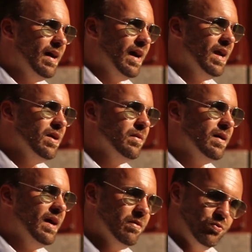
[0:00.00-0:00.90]
I,
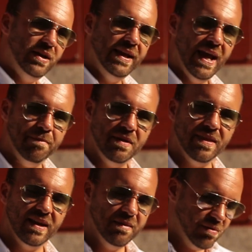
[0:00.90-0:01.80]
I am really happy
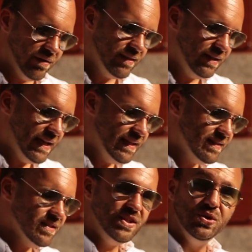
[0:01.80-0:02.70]
that I bought the
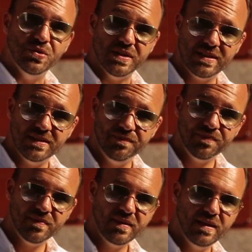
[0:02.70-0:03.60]
lens used
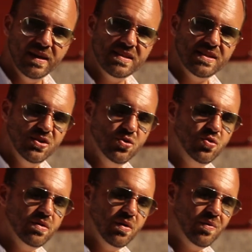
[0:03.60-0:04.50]
it's
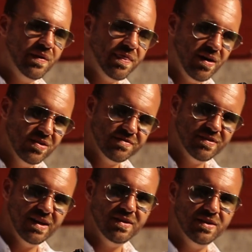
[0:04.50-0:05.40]
new,
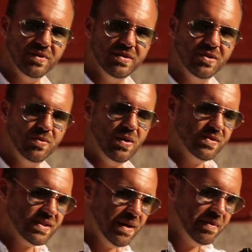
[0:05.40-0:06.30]
1,500
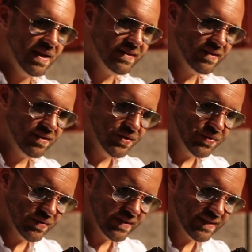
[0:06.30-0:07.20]
euros. I paid
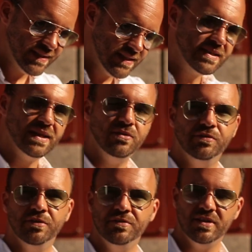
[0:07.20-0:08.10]
used
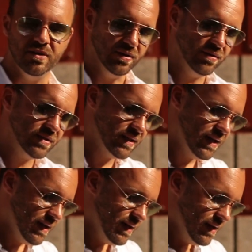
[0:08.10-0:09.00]
650 euros.
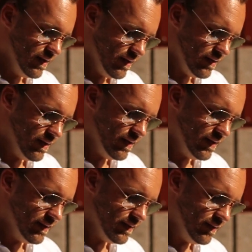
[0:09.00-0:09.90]

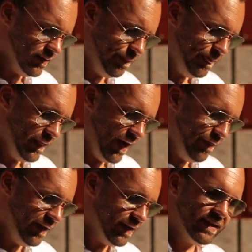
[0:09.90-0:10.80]
And uh,
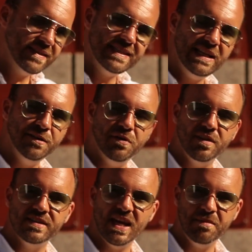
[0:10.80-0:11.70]
I think I can sell it
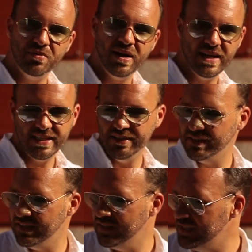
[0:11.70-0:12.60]
for the same price
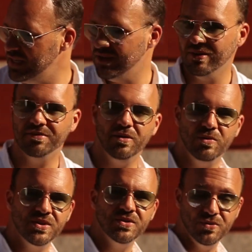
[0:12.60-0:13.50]
even in a year if I
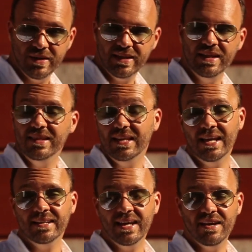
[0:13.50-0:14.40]
want to. And in the
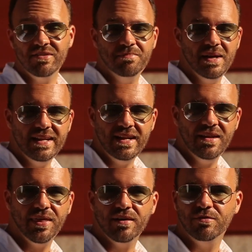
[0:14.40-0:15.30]
end, I haven't paid
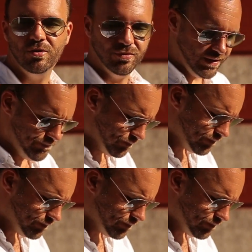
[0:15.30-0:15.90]
anything for it.